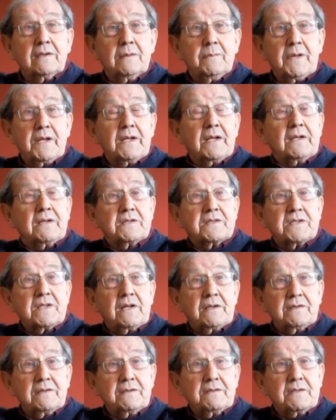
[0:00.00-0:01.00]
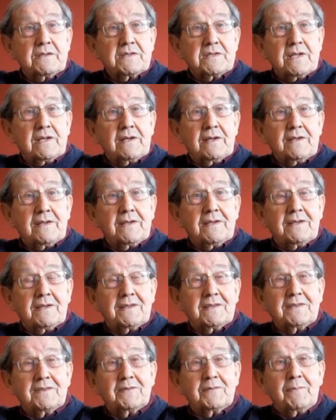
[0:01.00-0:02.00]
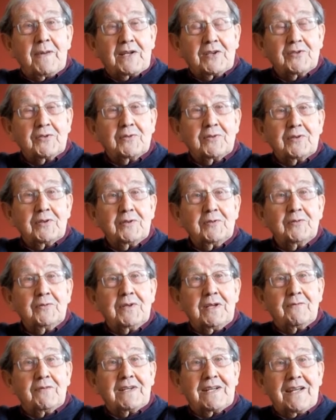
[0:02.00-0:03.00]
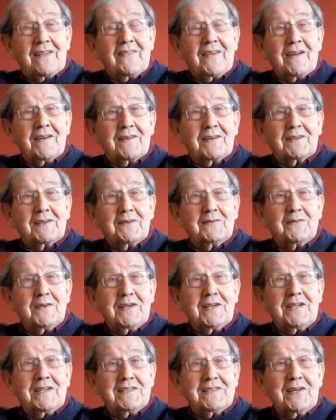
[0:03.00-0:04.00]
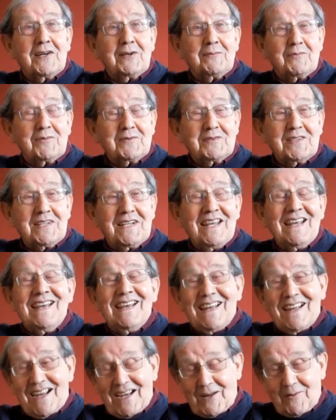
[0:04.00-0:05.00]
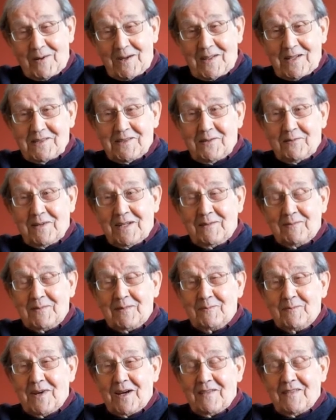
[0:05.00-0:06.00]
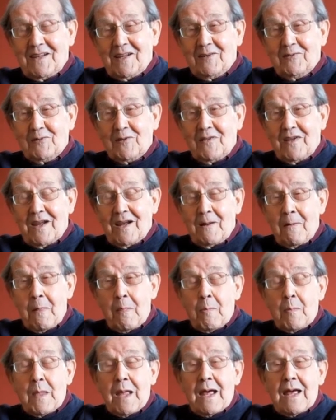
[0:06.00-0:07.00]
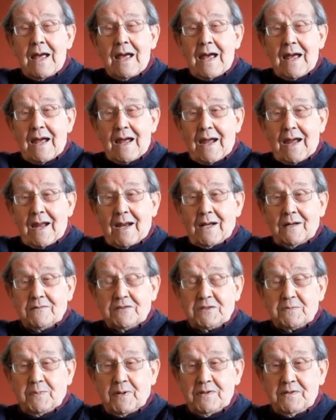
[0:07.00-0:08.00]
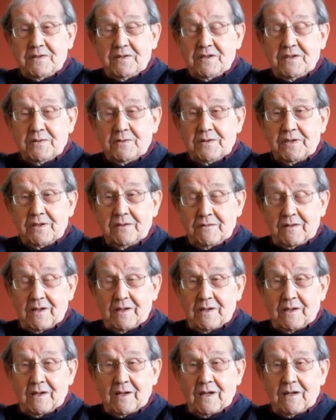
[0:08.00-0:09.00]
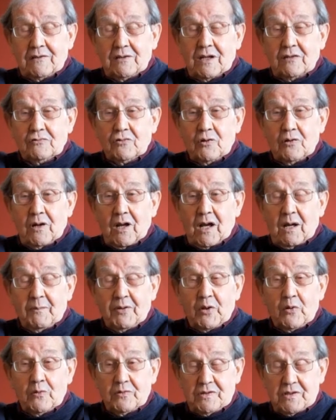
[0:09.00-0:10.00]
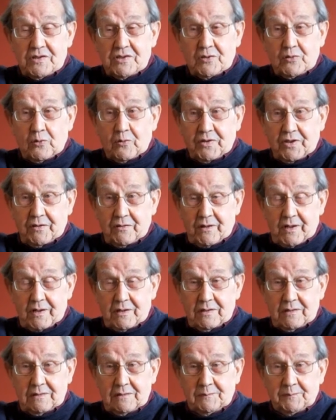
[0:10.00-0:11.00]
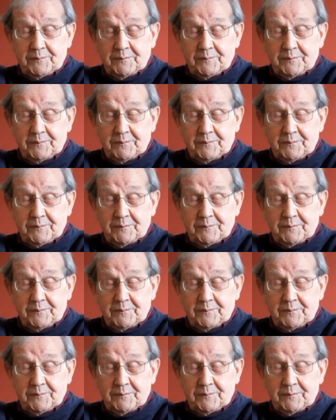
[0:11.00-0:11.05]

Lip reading: committee to make sure that you never get there at a convenient time, you see. Anyway, that's only neither here nor there. And I was posted to a unit, a Royal Army Ordnance Corps unit,